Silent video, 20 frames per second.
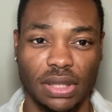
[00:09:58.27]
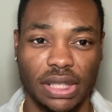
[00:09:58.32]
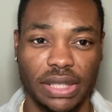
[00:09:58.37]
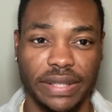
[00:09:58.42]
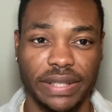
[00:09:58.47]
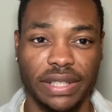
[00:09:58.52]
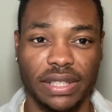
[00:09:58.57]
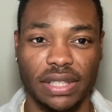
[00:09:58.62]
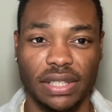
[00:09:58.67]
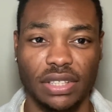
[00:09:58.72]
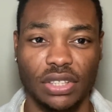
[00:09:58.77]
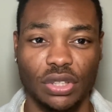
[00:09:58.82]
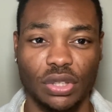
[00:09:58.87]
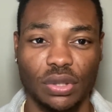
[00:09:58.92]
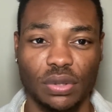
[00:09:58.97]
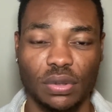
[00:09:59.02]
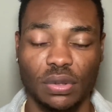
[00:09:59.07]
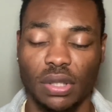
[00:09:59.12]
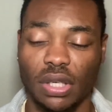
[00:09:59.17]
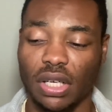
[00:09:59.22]
hit at
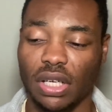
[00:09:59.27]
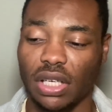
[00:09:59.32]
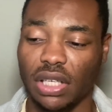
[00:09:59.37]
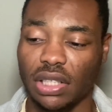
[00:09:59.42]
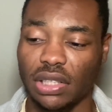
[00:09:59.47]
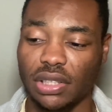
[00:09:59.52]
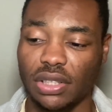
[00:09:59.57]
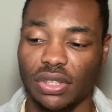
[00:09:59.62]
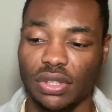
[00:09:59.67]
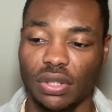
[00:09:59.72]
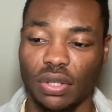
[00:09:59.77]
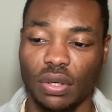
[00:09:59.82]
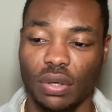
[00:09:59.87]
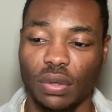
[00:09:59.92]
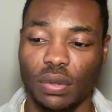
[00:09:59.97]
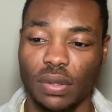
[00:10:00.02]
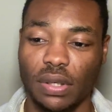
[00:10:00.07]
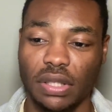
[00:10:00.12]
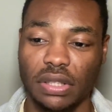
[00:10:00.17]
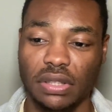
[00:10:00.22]
you.
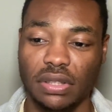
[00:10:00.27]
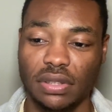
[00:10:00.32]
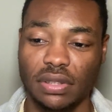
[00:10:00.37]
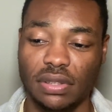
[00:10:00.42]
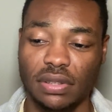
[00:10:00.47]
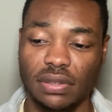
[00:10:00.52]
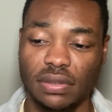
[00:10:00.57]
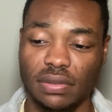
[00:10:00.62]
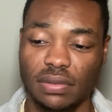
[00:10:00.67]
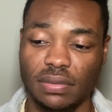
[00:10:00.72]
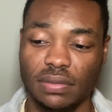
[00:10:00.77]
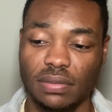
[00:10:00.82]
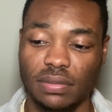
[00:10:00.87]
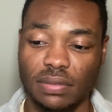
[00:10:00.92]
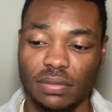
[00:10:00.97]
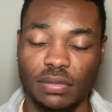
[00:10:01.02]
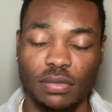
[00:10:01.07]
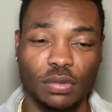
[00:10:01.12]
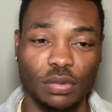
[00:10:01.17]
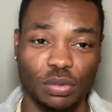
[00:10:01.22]
So and
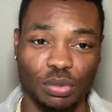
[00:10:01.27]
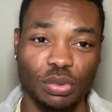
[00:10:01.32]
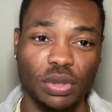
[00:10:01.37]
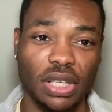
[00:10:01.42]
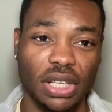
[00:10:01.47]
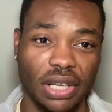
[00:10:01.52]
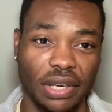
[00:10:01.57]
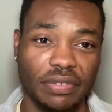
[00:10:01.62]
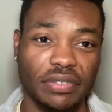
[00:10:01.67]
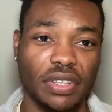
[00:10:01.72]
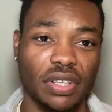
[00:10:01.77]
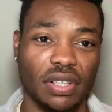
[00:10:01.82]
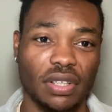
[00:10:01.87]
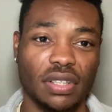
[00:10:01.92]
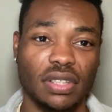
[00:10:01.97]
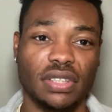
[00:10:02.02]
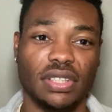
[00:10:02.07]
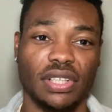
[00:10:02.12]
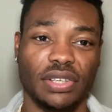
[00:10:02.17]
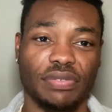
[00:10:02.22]
we left
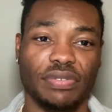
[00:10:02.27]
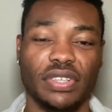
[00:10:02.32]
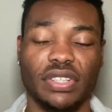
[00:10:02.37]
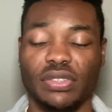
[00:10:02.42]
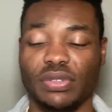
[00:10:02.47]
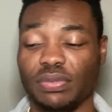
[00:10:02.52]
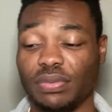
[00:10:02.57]
the defense